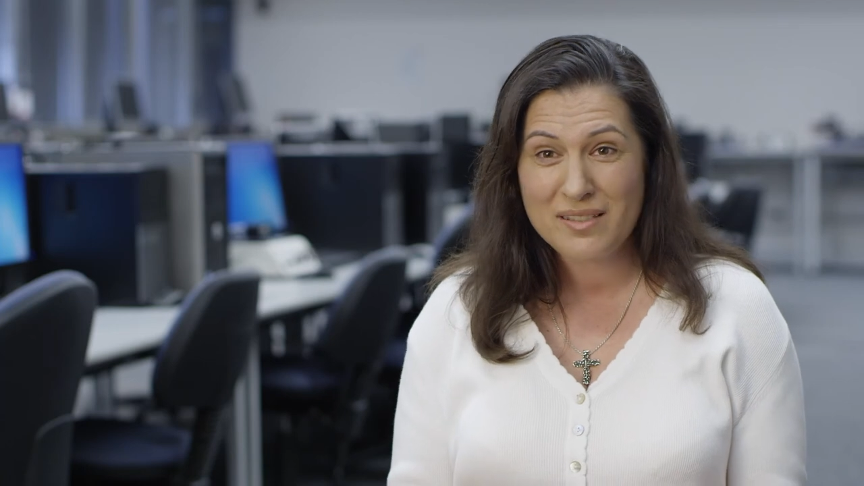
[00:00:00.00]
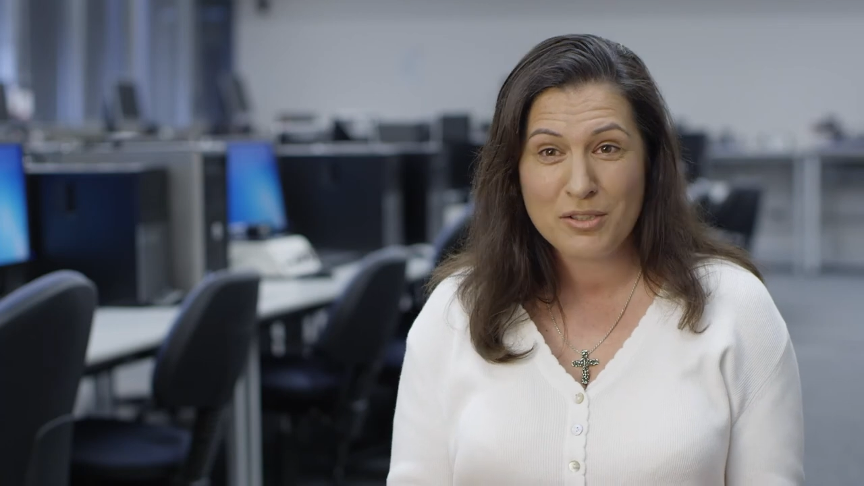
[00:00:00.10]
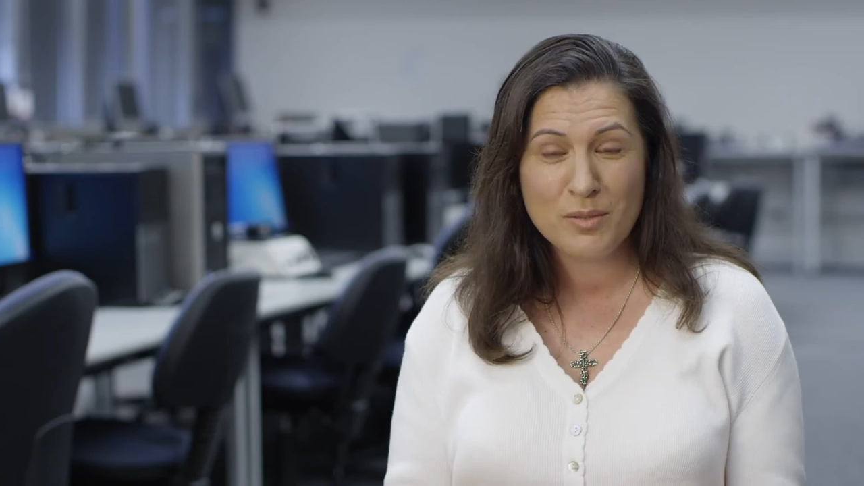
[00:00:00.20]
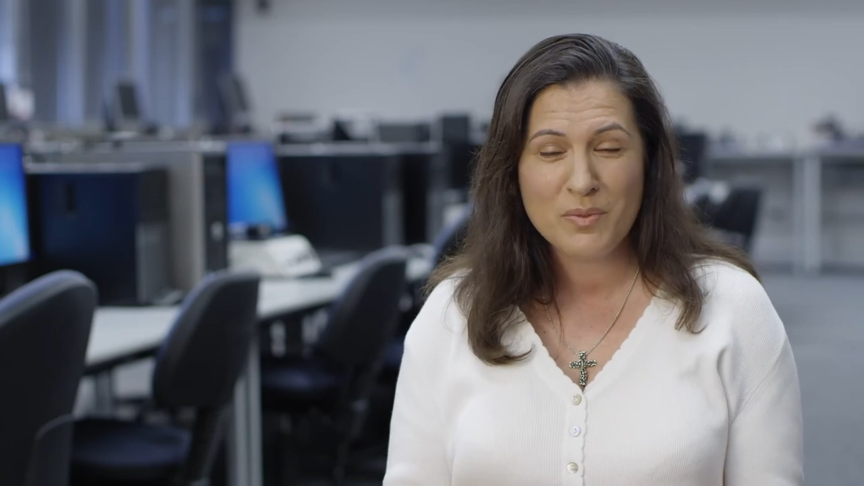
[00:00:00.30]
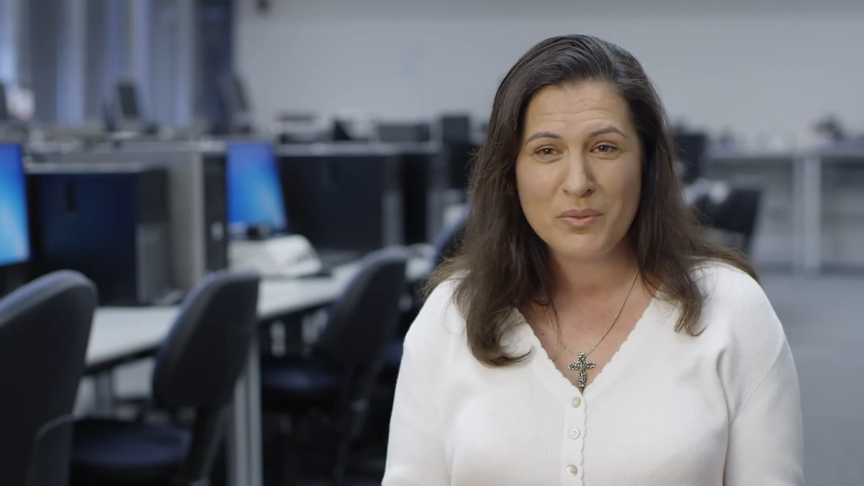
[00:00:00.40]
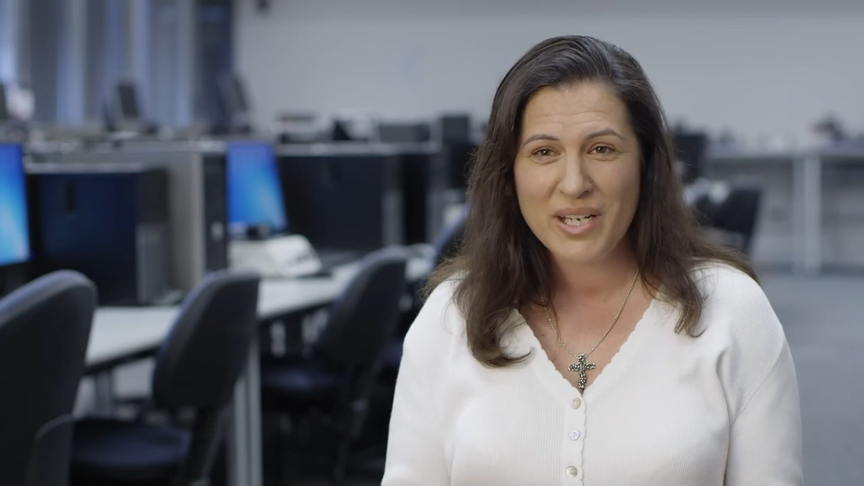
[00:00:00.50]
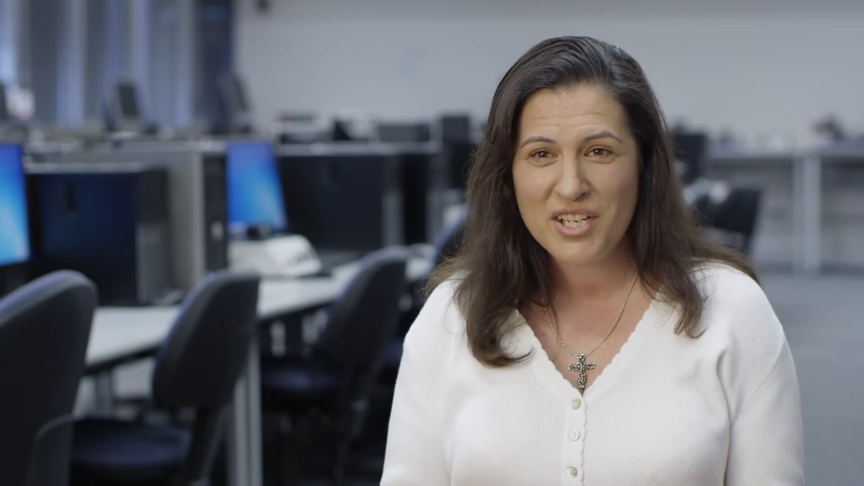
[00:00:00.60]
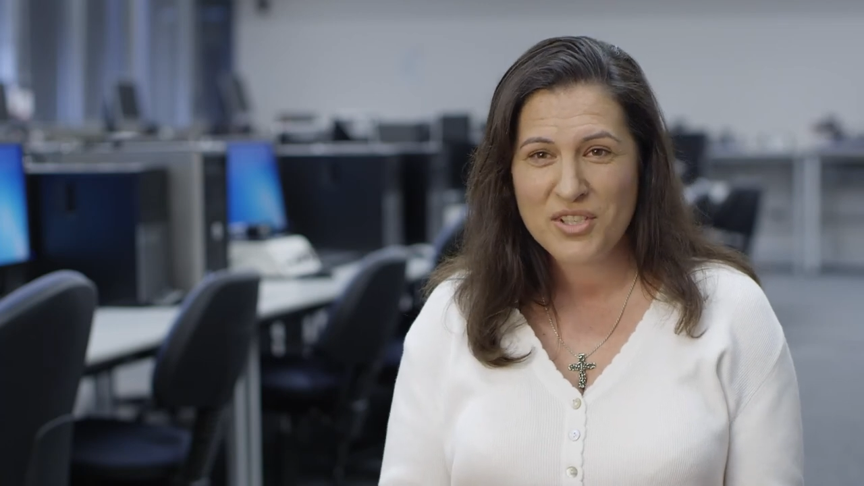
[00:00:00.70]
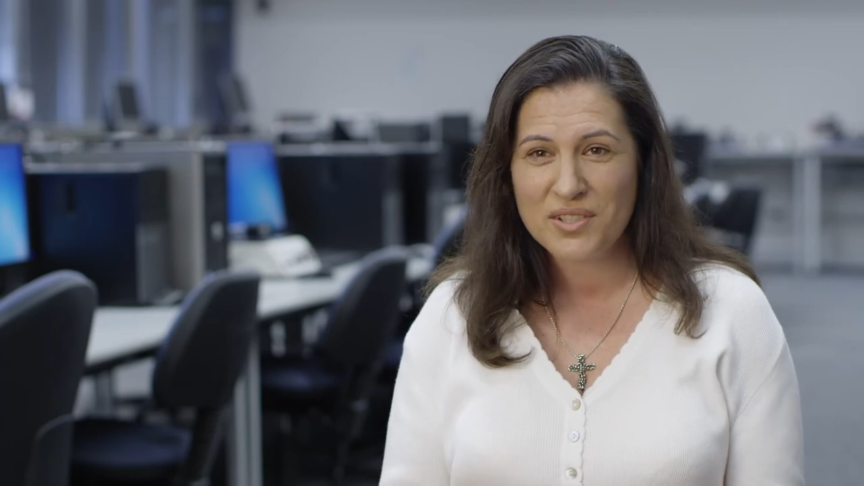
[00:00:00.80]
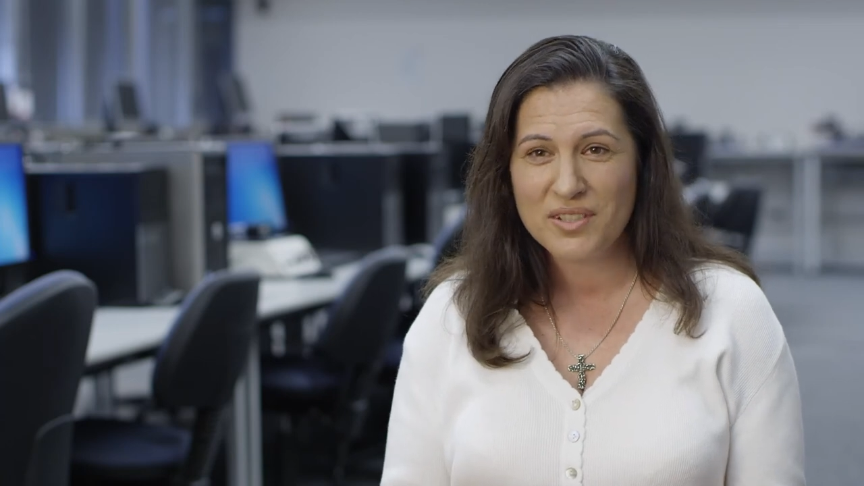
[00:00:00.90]
it's a human
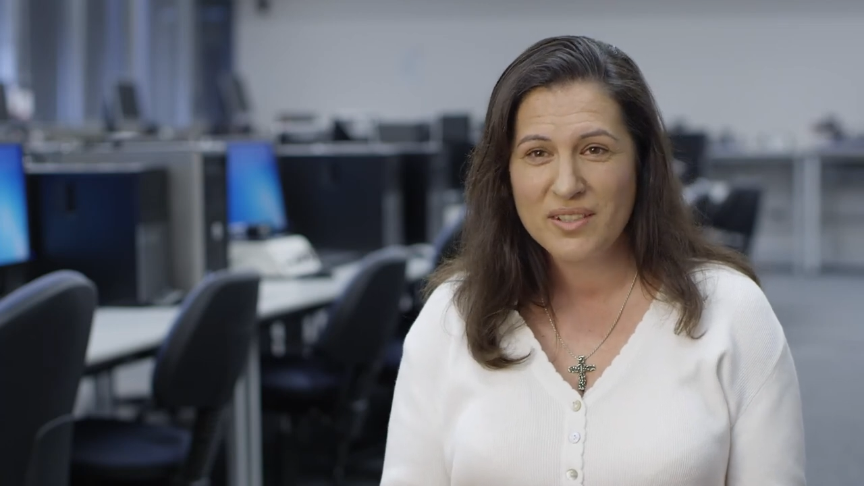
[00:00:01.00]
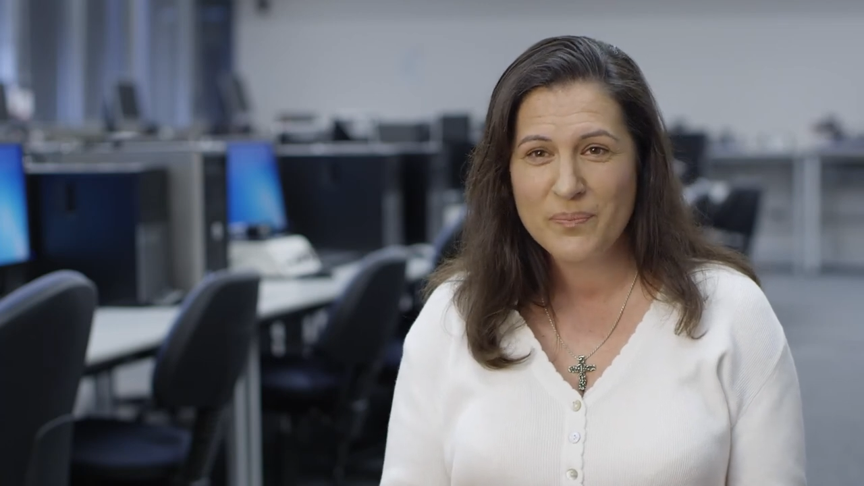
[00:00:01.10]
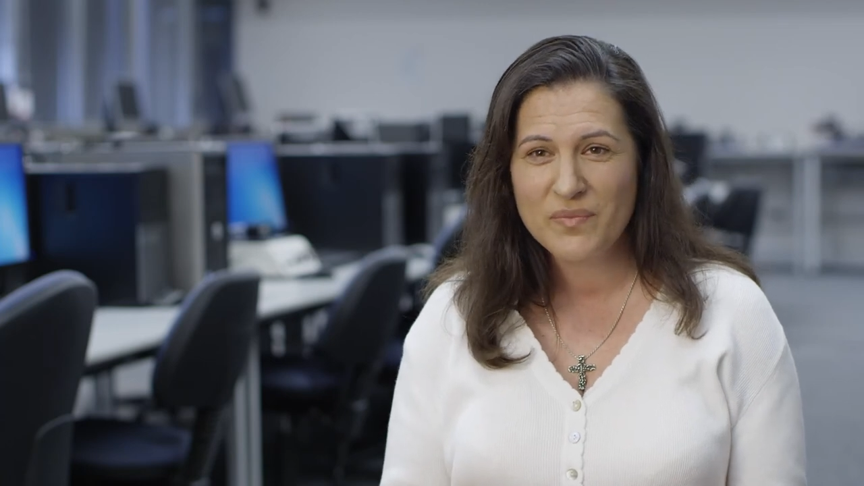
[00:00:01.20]
reaction.